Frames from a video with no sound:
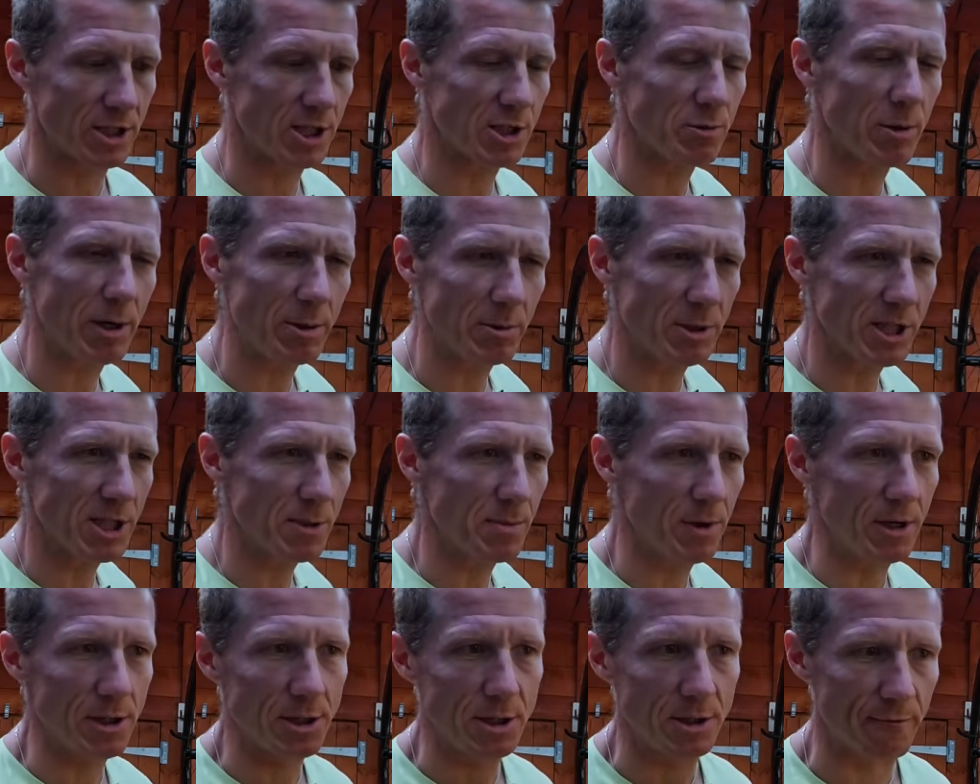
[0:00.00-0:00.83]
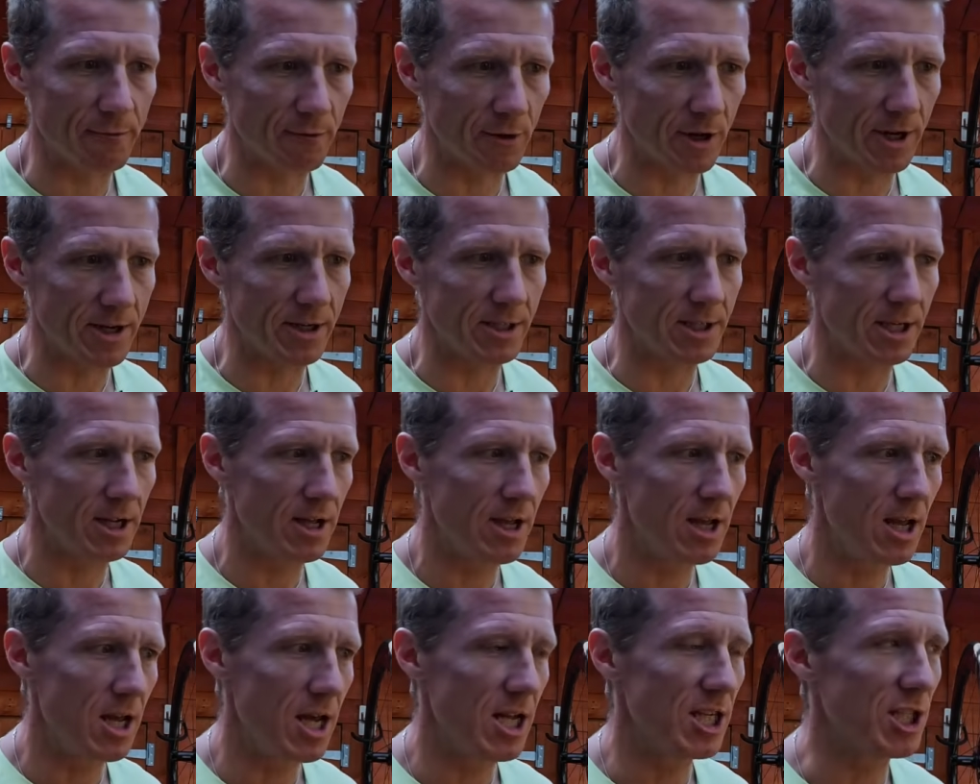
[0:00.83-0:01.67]
21 spokes in the front,
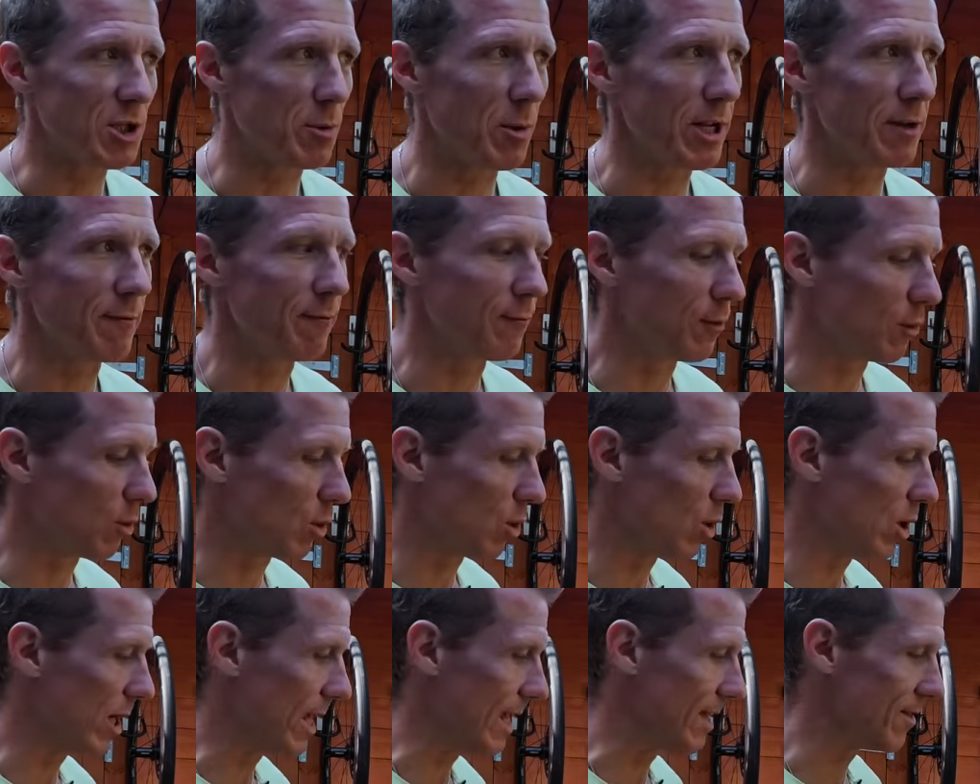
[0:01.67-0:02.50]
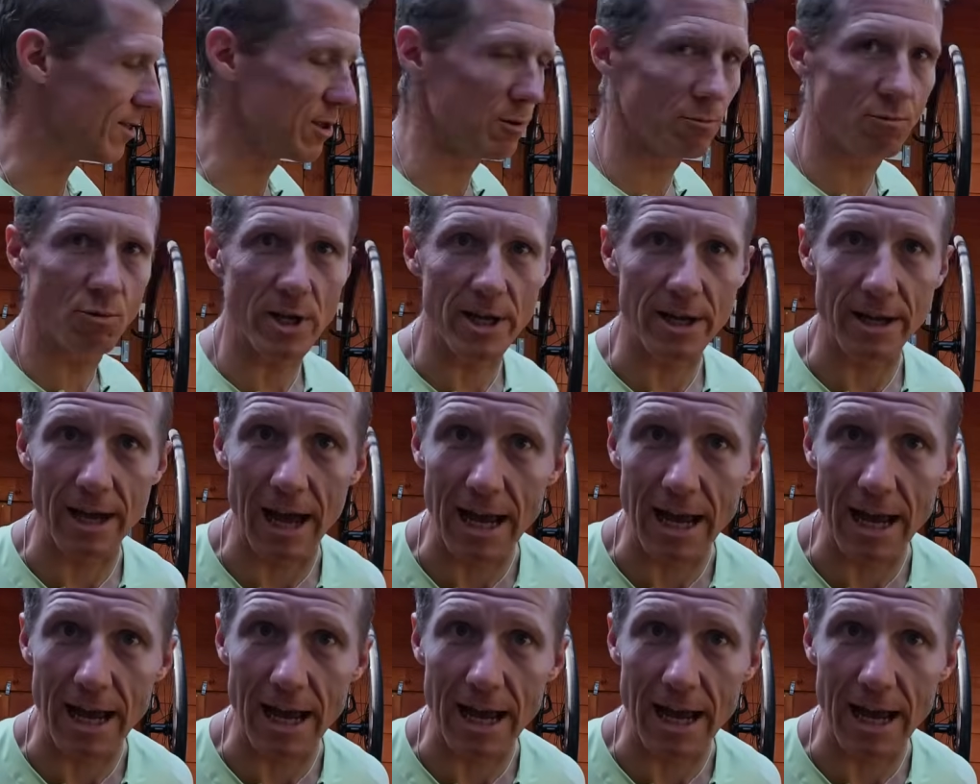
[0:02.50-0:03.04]
24 in the rear.